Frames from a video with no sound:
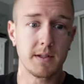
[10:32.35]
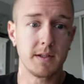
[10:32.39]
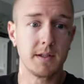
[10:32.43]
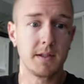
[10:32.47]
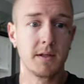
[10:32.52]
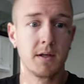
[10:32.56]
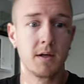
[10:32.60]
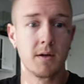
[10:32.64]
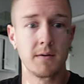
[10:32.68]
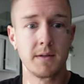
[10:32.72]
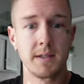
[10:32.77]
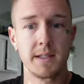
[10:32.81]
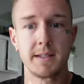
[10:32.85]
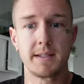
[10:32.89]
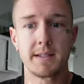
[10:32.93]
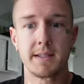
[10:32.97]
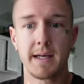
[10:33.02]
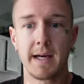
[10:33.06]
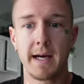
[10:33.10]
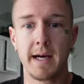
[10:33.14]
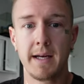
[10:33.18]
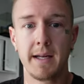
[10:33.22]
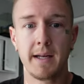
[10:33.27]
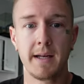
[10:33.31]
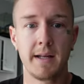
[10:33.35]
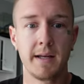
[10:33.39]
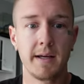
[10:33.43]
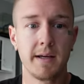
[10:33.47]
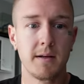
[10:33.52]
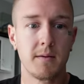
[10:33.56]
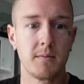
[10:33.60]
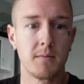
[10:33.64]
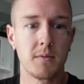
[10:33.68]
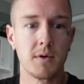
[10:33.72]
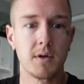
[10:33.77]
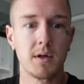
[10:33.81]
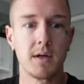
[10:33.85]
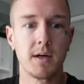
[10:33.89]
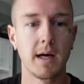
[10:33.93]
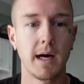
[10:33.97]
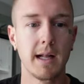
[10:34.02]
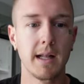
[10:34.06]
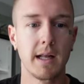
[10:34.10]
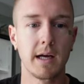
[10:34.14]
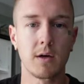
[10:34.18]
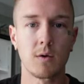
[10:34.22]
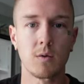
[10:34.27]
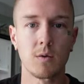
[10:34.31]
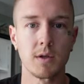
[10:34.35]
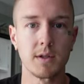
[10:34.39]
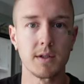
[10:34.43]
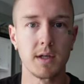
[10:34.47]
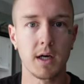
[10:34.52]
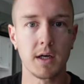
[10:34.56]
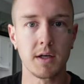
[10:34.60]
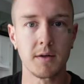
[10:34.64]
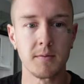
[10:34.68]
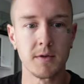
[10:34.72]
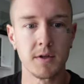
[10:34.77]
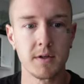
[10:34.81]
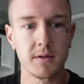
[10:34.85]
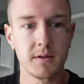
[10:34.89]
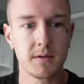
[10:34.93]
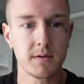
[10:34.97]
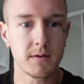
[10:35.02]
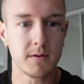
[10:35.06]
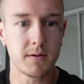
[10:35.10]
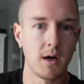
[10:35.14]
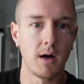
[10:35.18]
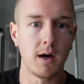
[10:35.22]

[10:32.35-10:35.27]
you don't need to edit it, but I like Word documents.